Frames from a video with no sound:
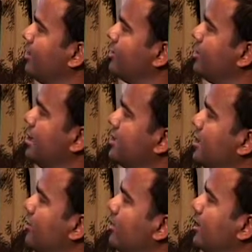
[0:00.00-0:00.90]
So that's
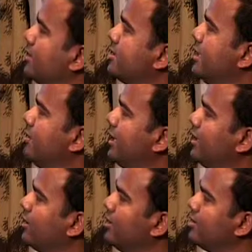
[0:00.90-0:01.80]
how a
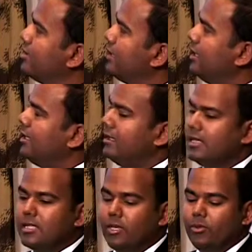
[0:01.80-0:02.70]
schematic looks and
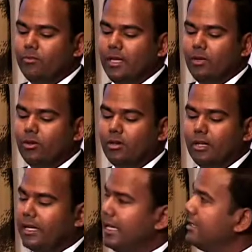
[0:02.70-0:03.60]
that's how it may look on a
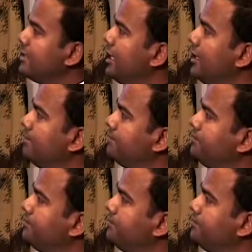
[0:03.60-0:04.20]
CAT scan.